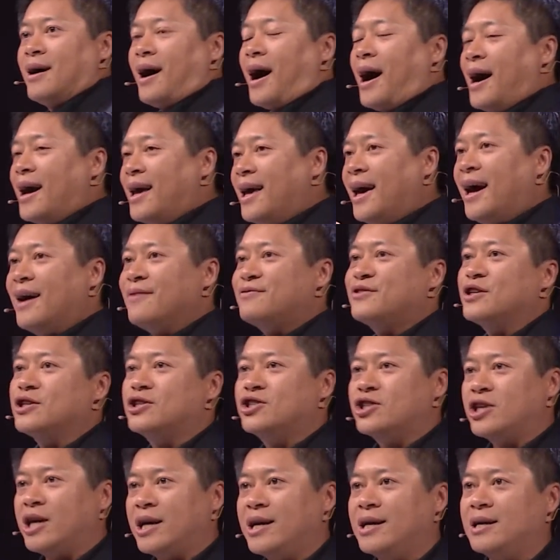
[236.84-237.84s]
I have to
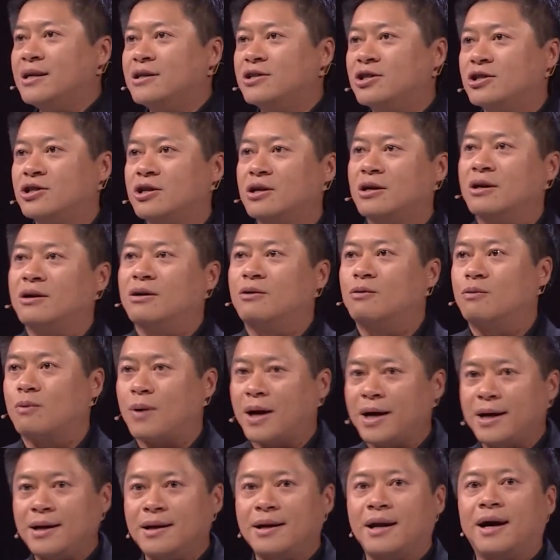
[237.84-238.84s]
change
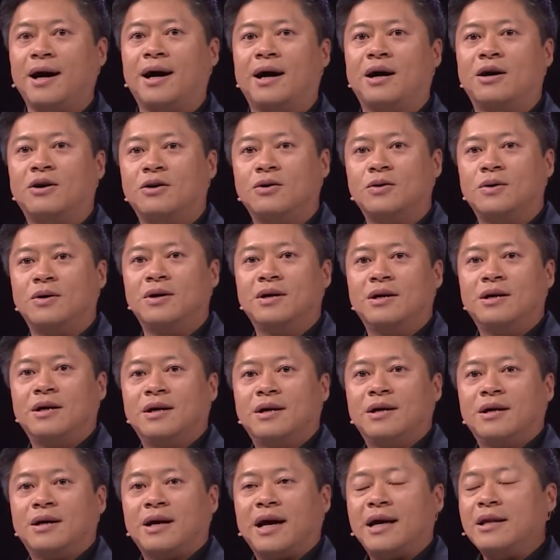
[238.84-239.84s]
right now
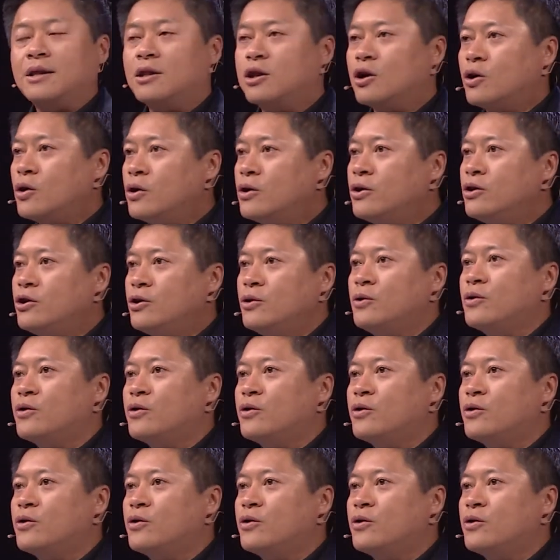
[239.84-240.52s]
and learn new